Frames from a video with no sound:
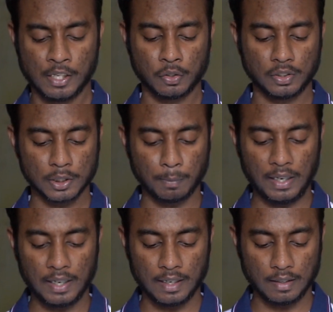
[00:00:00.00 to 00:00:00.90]
So this
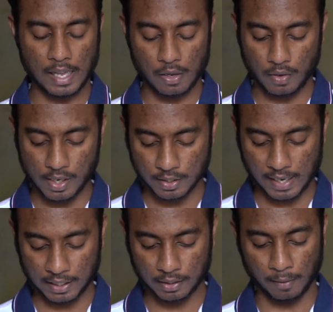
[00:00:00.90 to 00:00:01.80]
building now is
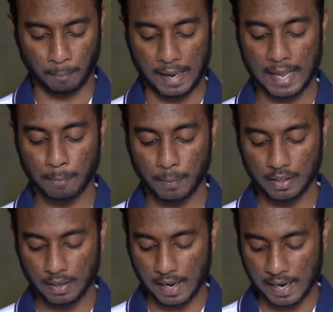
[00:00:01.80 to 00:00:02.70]
at the black
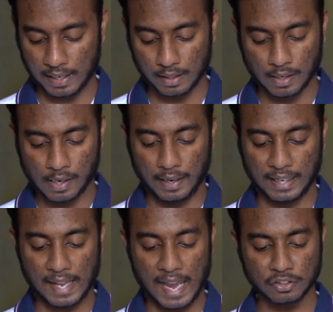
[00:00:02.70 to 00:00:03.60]
pin, and
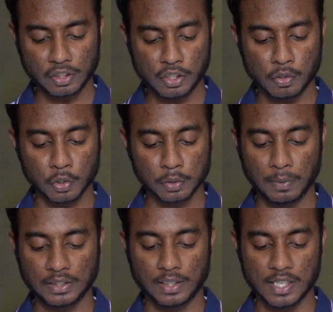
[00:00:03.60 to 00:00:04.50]
it actually shows
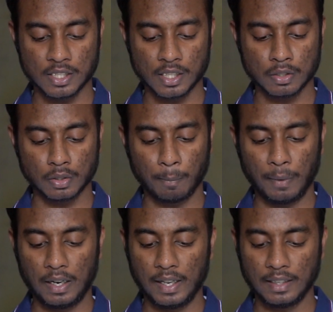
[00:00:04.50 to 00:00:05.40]
me the distance to the
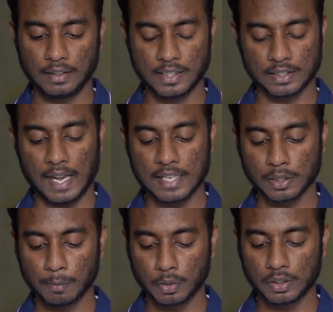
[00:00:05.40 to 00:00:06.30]
building, its
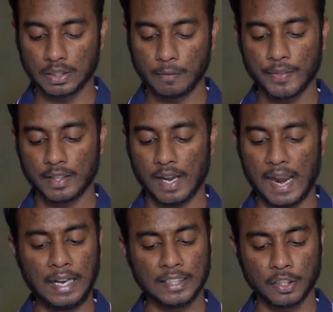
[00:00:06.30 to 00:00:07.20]
azimuthal, the
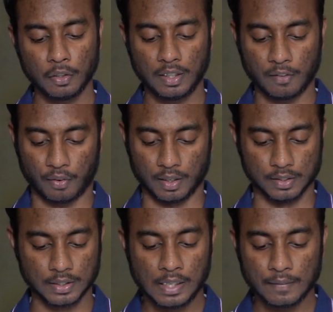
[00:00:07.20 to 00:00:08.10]
altitude
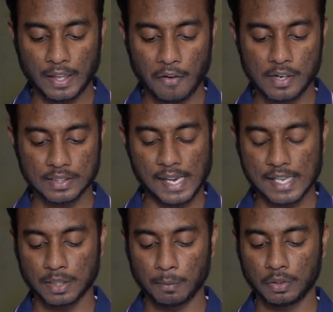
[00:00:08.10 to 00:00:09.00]
difference. Now its
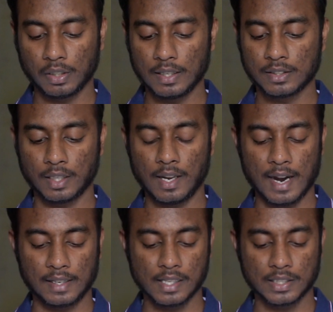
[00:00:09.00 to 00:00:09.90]
azimuthal is
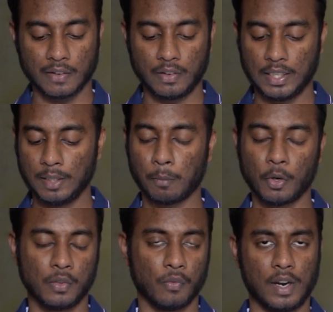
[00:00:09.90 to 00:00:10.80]

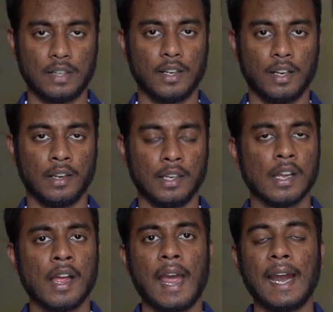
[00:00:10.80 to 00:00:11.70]
317.1 degree,
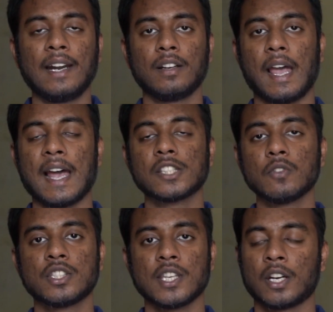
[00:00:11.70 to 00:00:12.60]
and as
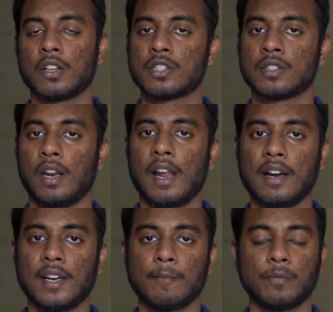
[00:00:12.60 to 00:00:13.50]
we checked on
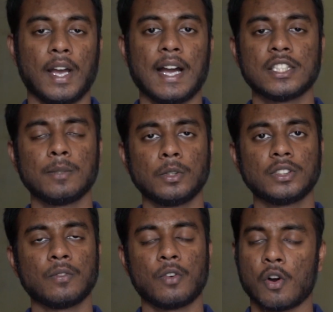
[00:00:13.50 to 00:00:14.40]
Stellarium, the
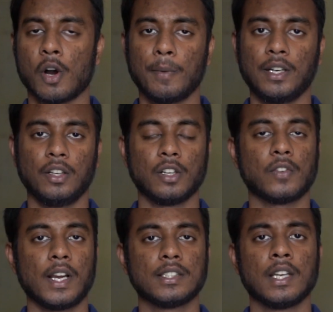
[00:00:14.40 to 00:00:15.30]
azimuthal for Comet
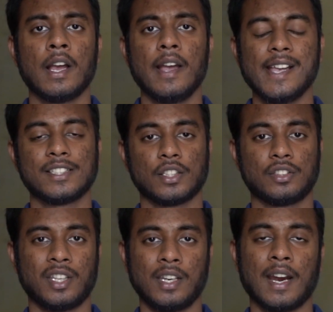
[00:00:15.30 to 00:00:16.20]
Neowise is
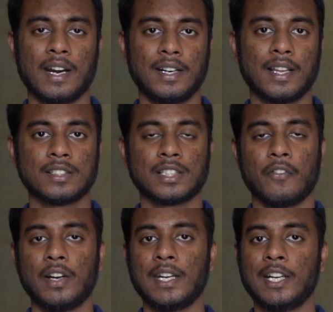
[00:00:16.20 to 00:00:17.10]

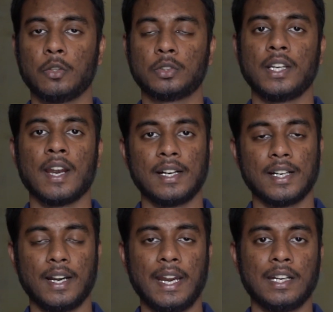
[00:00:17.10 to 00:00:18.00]
317 to
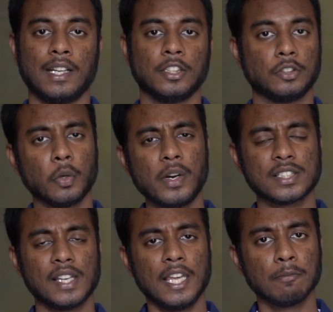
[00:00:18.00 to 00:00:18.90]
318. So
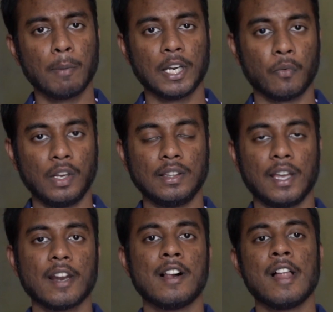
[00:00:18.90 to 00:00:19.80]
it's in between
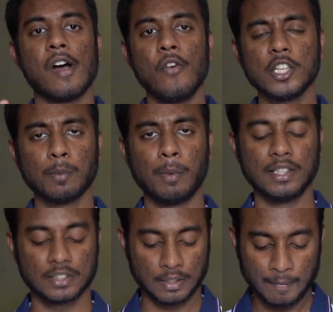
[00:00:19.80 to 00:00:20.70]
there, which
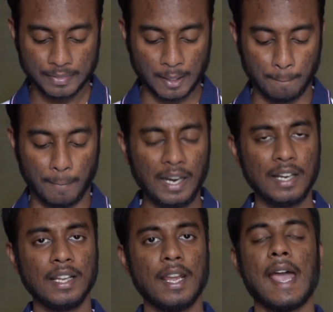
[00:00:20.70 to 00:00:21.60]
means the
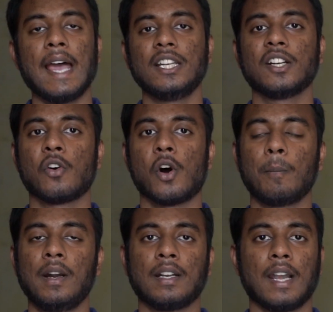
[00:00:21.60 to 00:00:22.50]
building and the
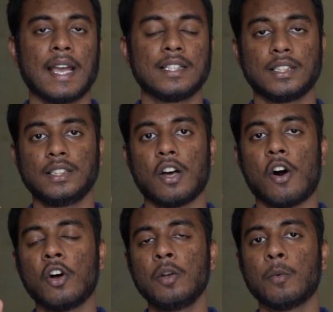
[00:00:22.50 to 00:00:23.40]
comet lies in
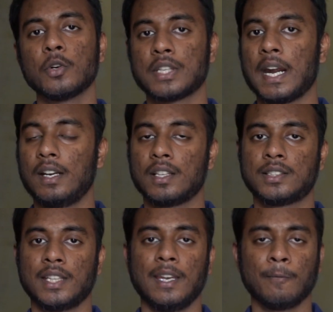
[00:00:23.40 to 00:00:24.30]
almost at the
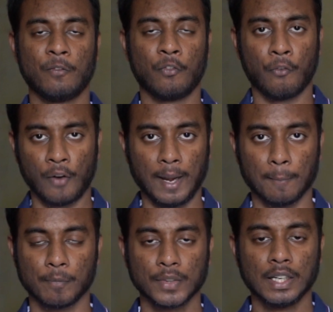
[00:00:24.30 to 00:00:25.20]
same
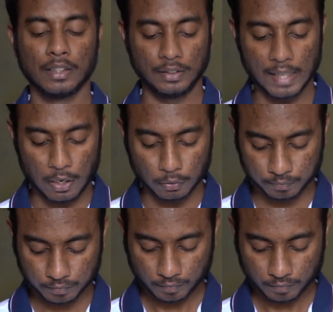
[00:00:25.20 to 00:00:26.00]
frame. Now